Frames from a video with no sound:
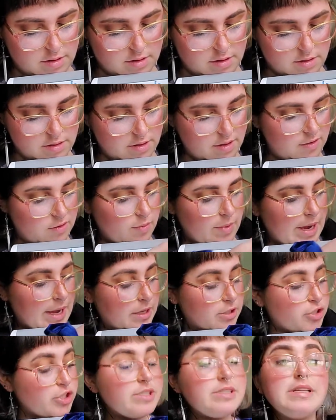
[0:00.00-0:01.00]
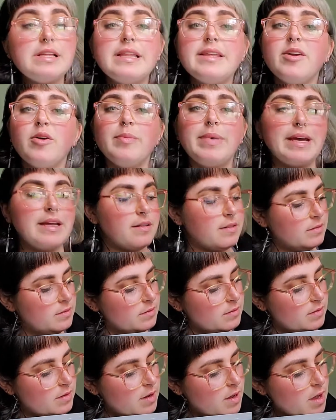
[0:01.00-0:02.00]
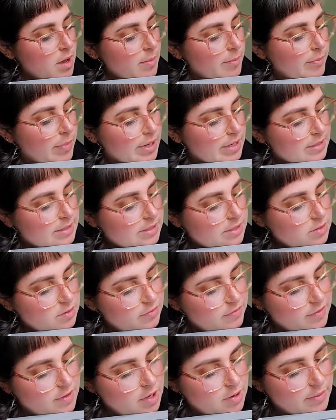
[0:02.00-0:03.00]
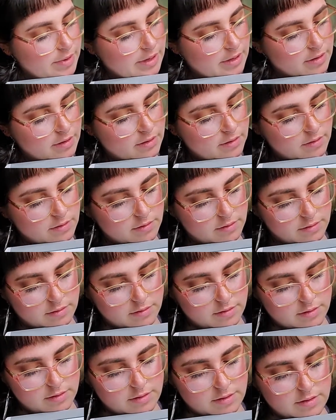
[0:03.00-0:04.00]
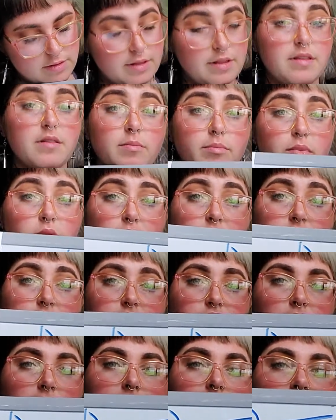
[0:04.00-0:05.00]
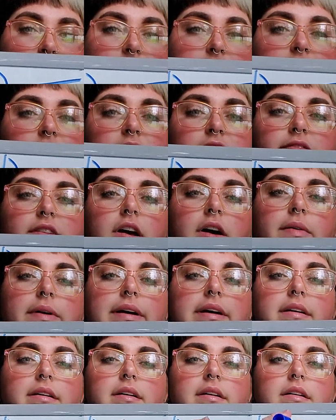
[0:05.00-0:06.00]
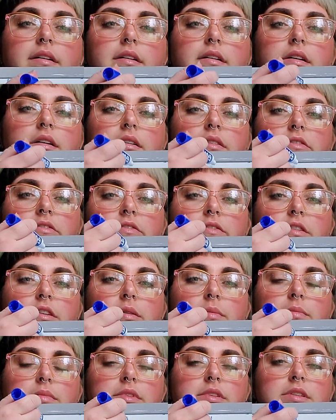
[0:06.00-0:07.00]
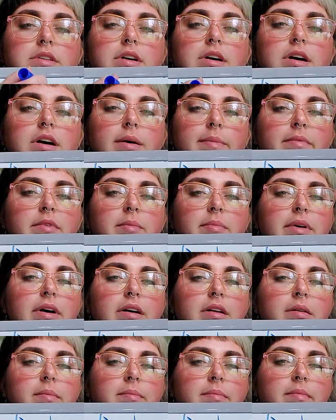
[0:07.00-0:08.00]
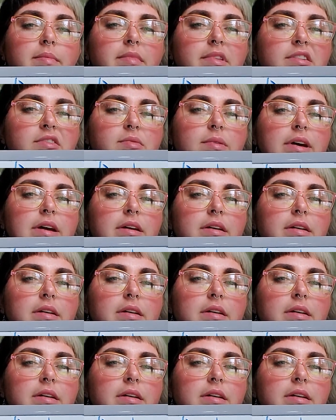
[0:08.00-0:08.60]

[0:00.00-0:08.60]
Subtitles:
this way, just a little bit, but it's still flowing. Beautiful drawing. It's still flowing from top to bottom this way,